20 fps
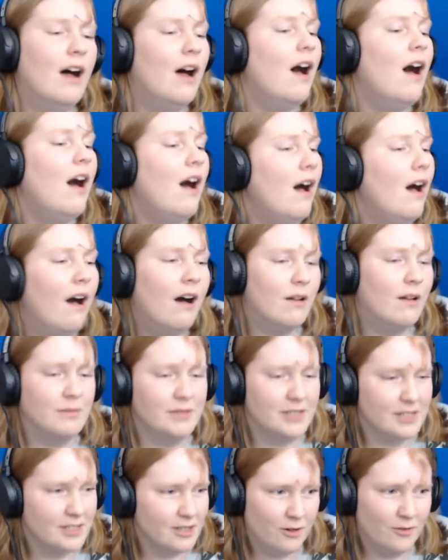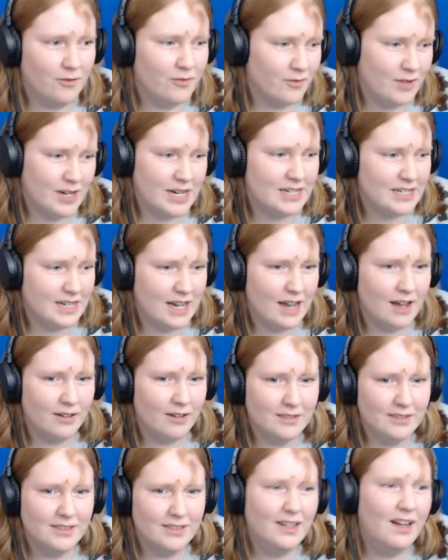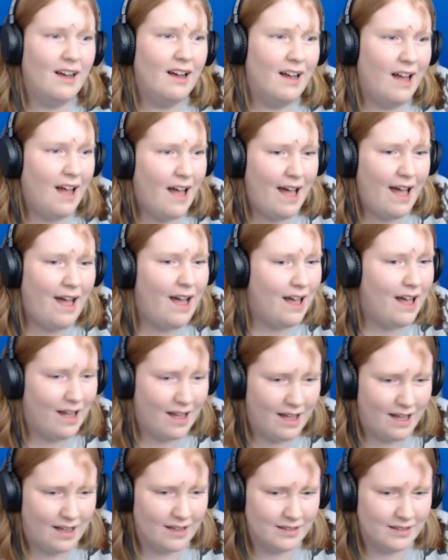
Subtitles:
oh, I'm so freaked out. Ugh.